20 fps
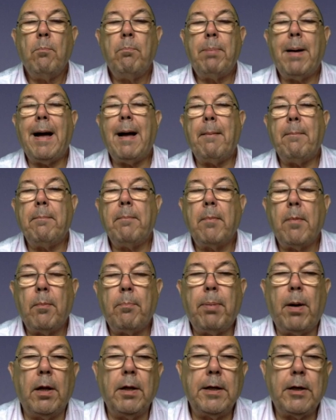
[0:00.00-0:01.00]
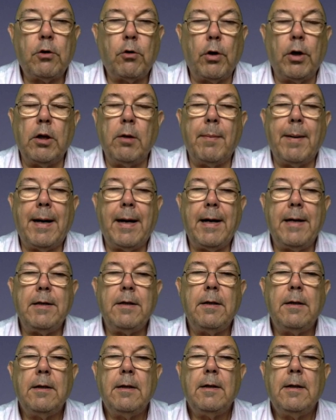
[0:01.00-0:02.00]
PAM, polyacrylamide.
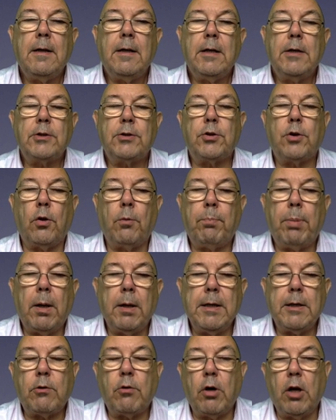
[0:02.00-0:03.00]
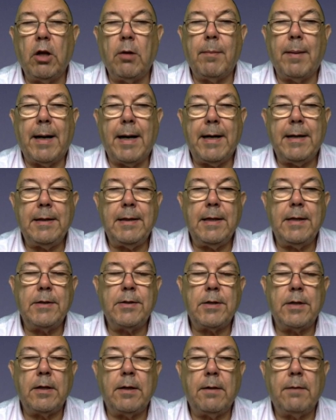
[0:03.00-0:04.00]
So polyacrylamide is
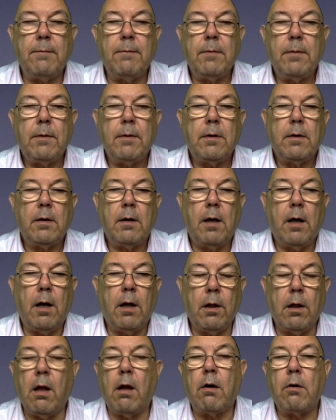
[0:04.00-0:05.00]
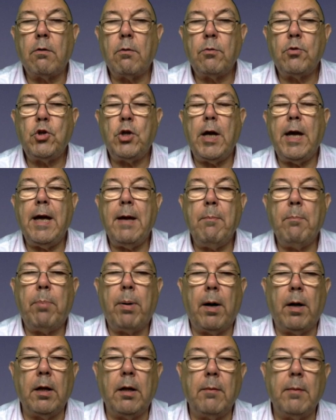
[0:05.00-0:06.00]
a long chain
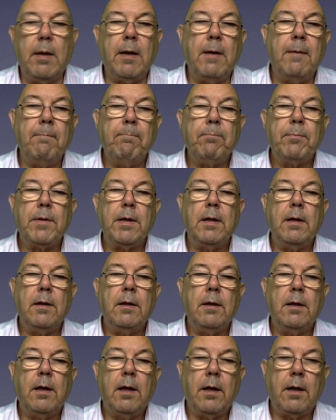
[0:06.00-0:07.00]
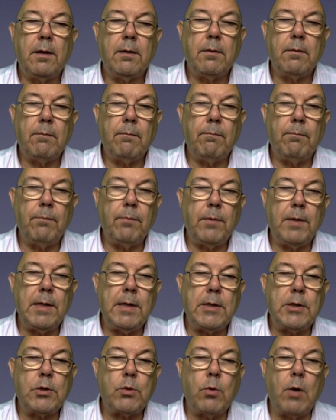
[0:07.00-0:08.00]
polymer.
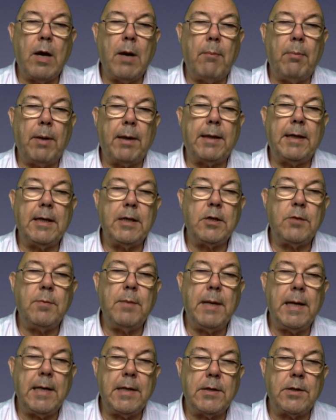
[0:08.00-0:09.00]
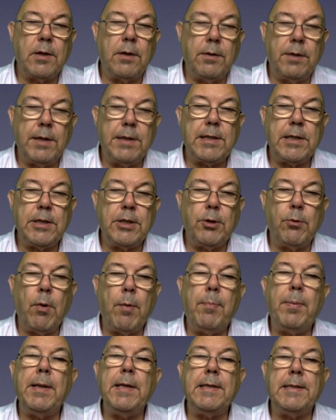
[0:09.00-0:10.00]
These square brackets means that this is the
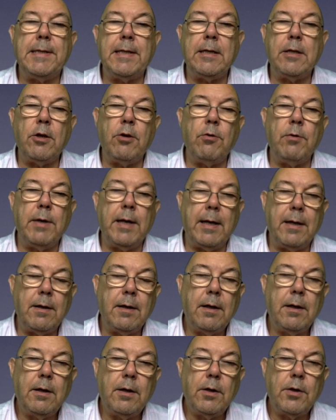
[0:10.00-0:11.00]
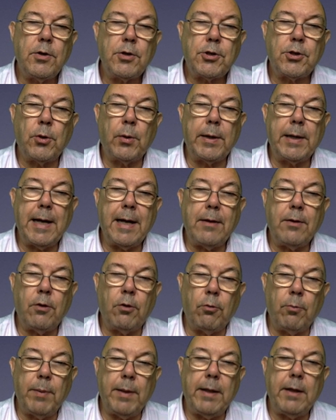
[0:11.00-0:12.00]
repeating unit. So again,
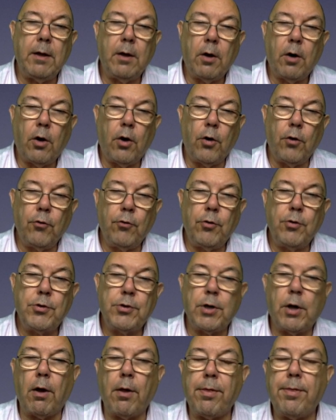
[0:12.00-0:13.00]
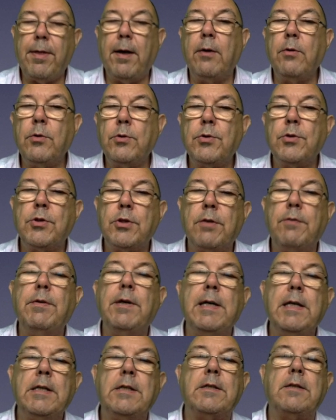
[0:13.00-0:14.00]
there'll be hundreds or thousands of
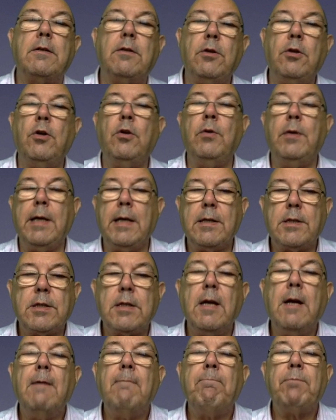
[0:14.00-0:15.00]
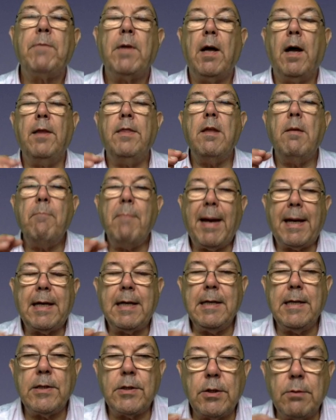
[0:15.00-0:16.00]
these units. And the
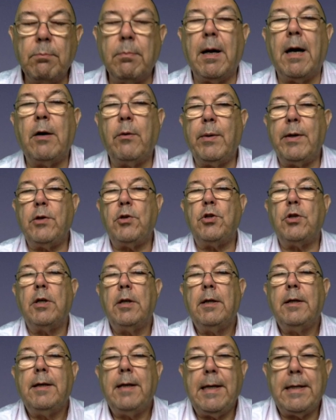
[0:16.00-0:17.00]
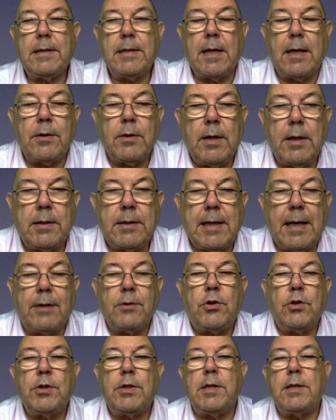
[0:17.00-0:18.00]
mechanism by which it
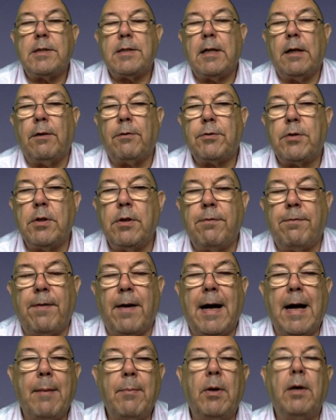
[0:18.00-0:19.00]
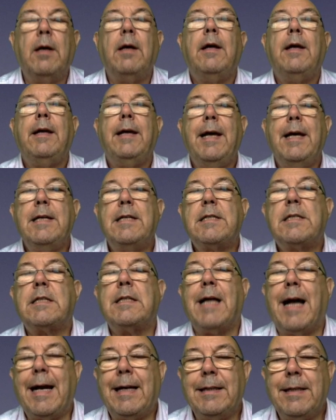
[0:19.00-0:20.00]
attaches itself to the fiber is
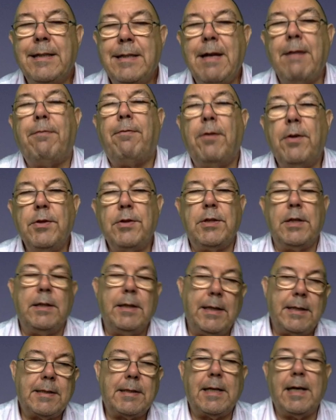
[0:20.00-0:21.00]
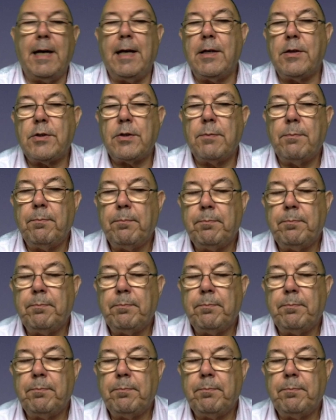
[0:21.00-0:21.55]
slightly different in this case.